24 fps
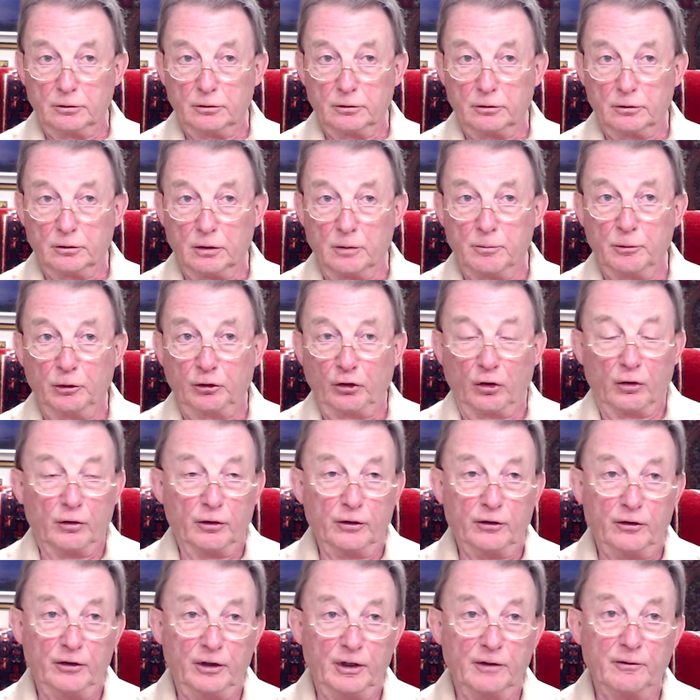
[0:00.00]
a
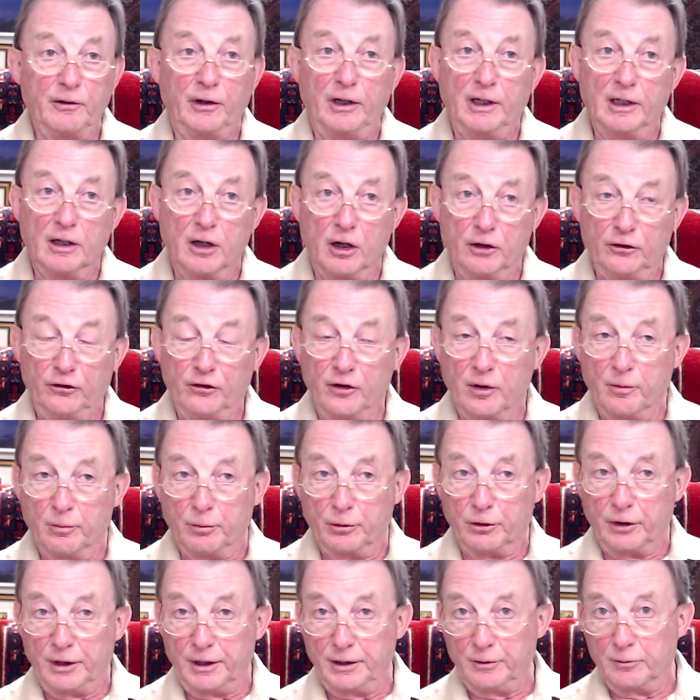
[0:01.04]
majority, a very large number
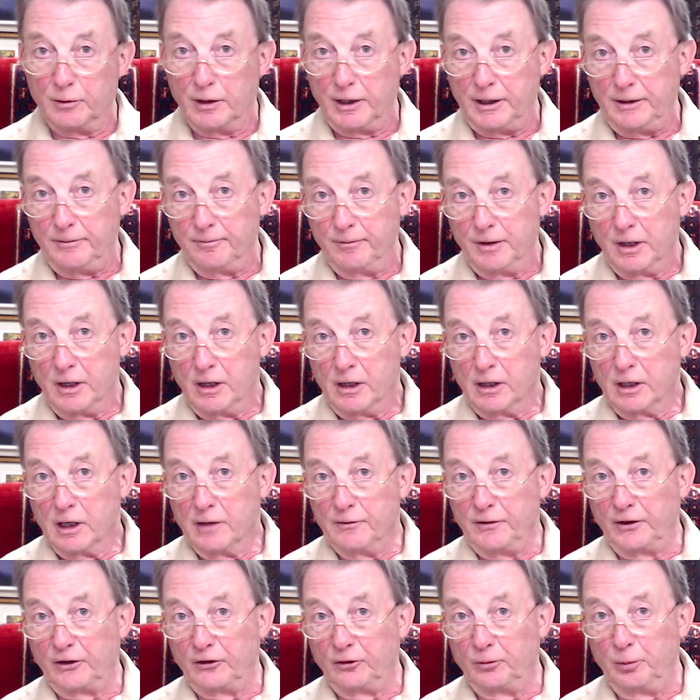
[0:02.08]
anyway, of
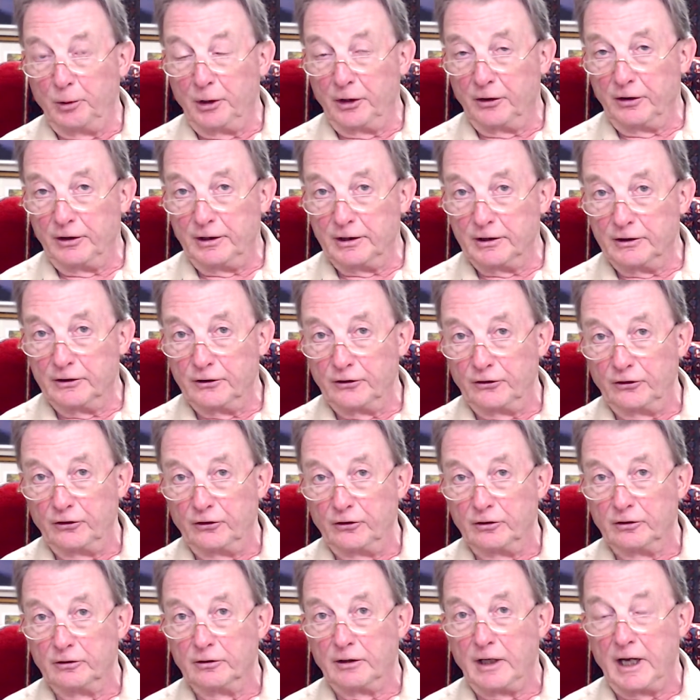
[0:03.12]
experienced
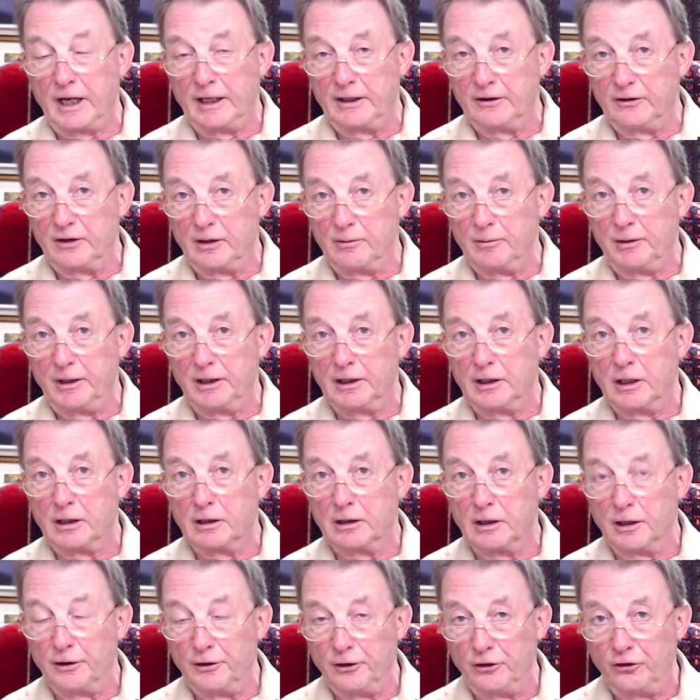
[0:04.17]
academic
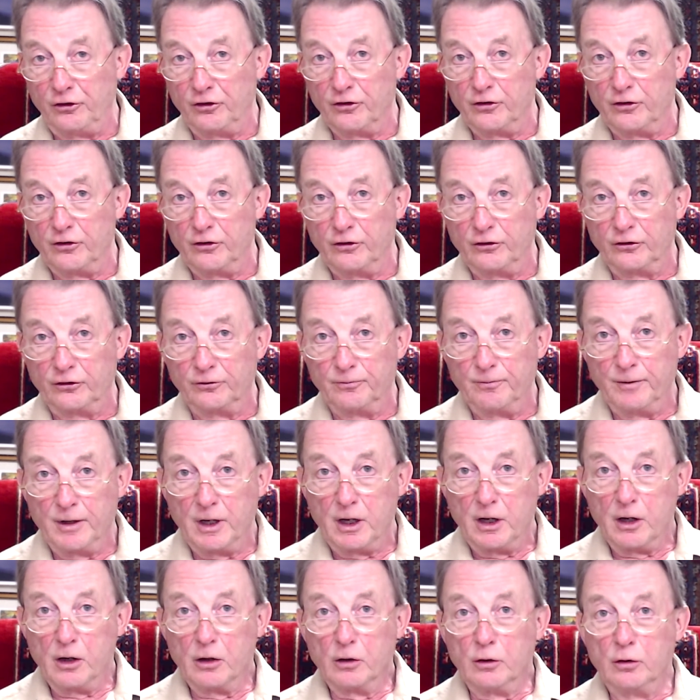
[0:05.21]
clinicians
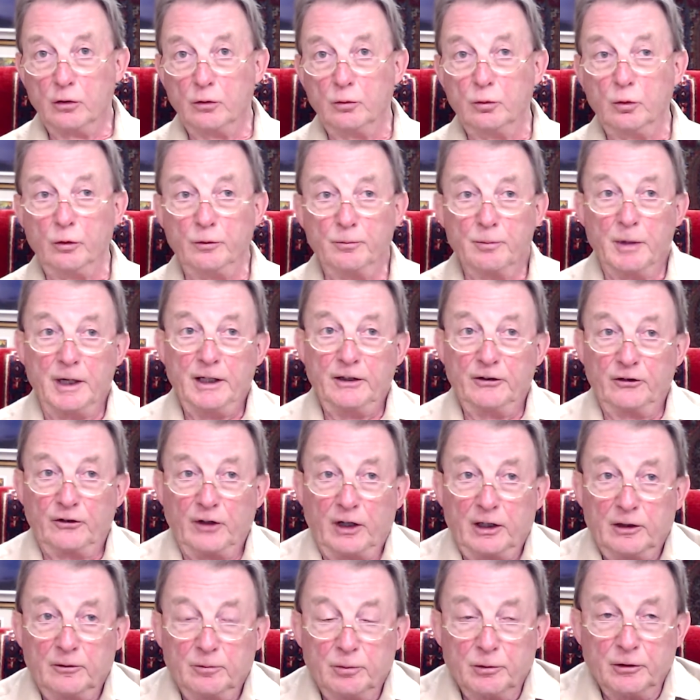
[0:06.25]
who would make
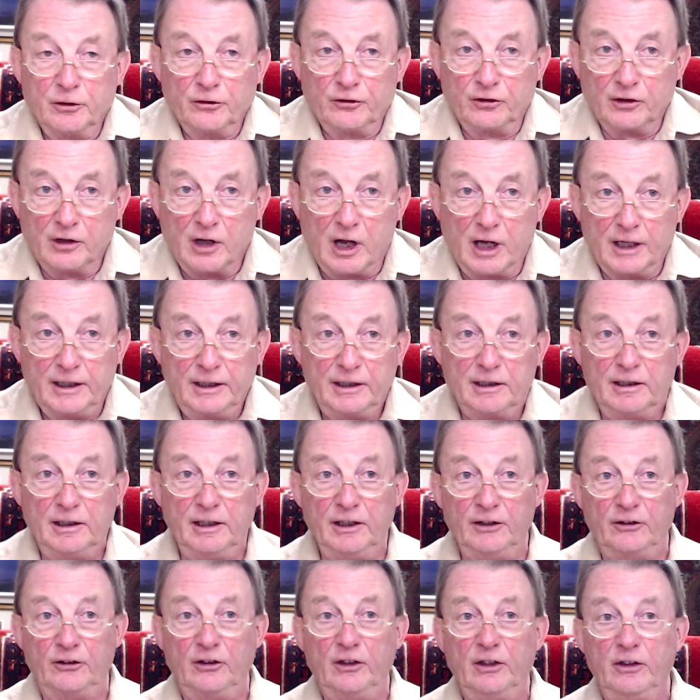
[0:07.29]
statements like
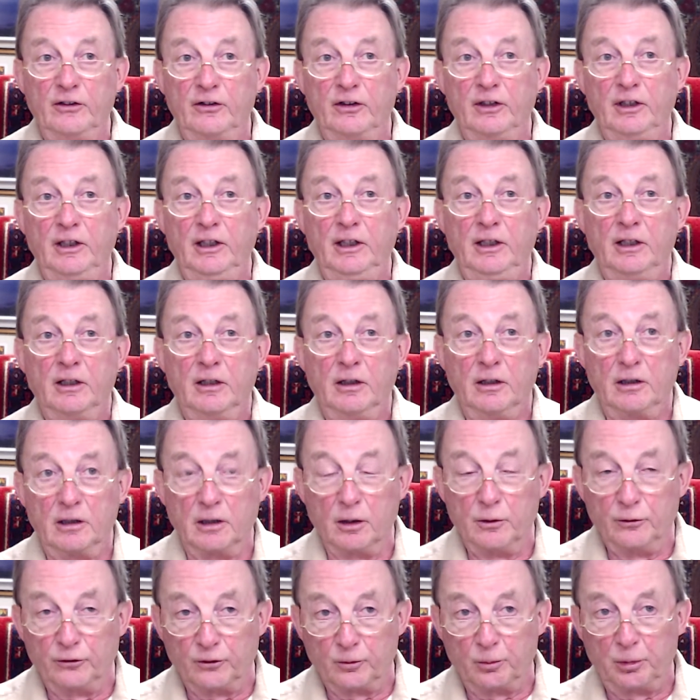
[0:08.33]
ECT,
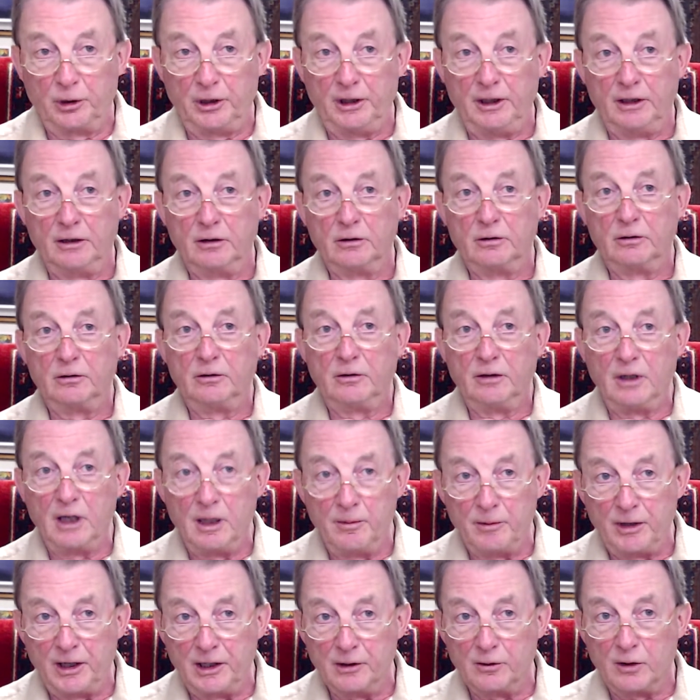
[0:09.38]
clozapine,
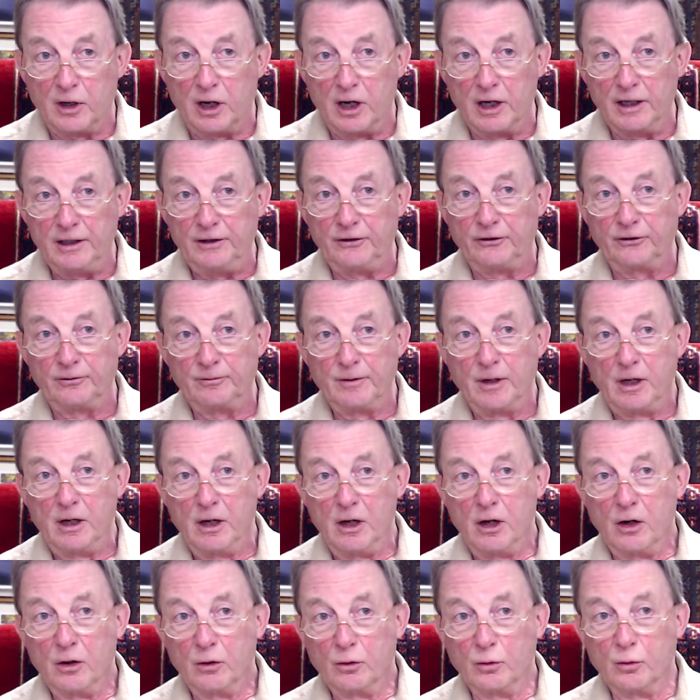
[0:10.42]
MAOIs,
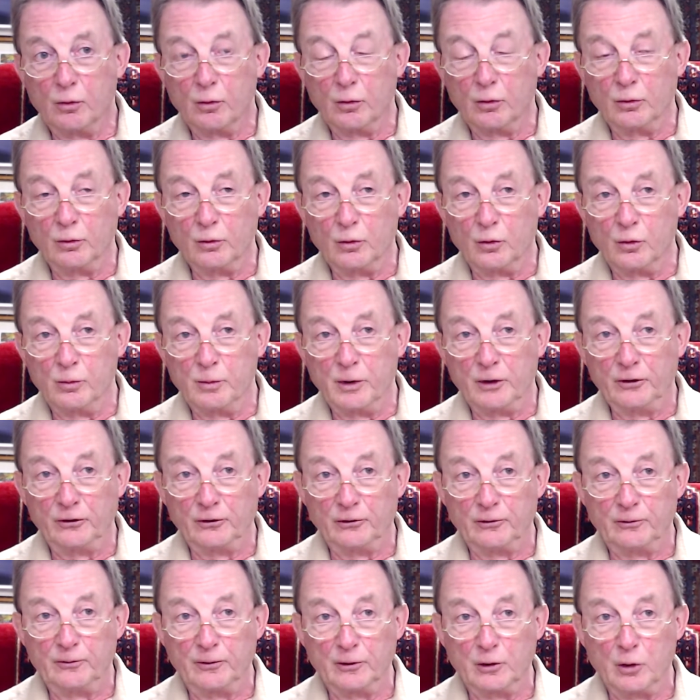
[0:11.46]
all almost
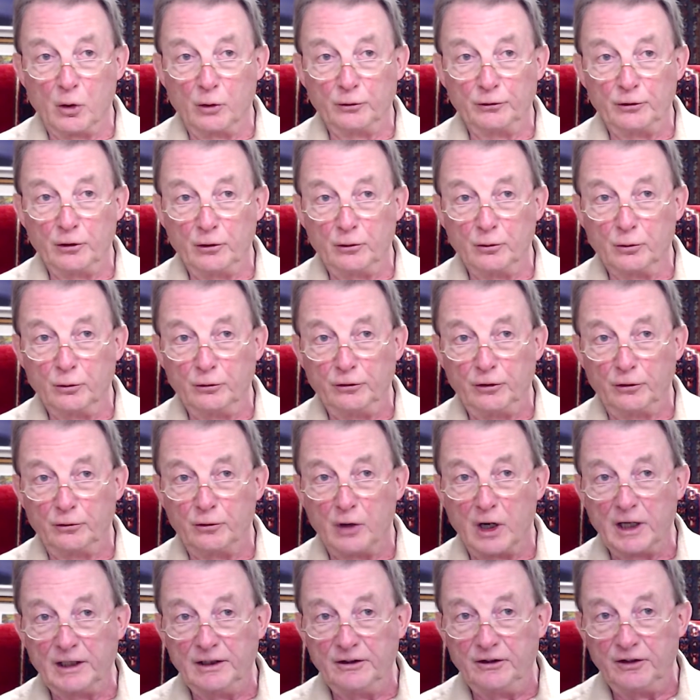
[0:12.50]
forgotten or
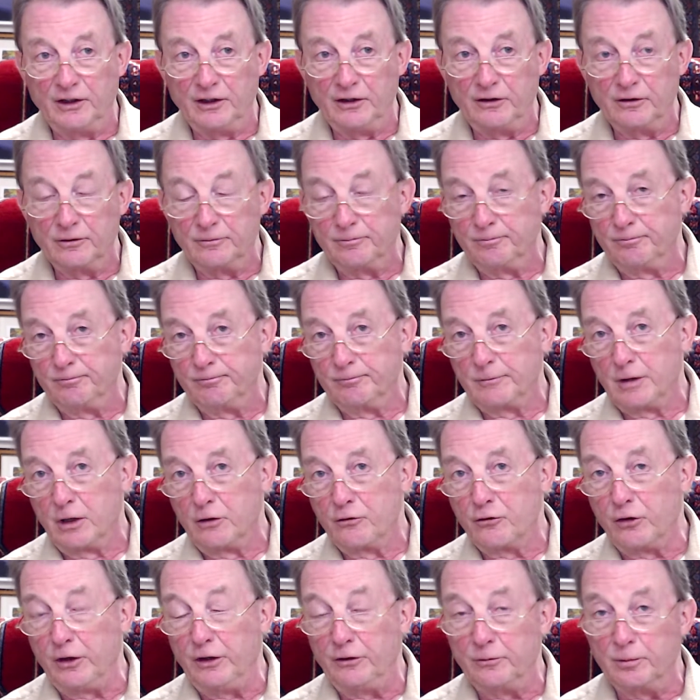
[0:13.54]
derided
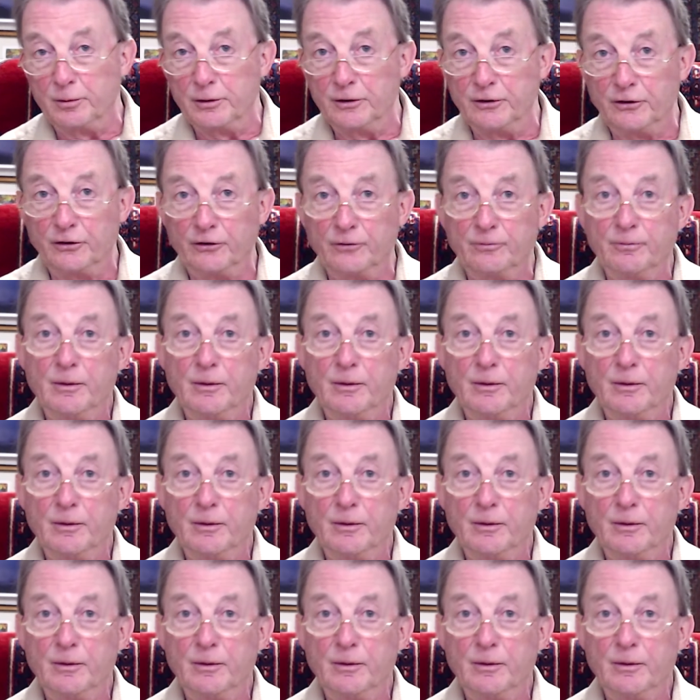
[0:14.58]
treatments,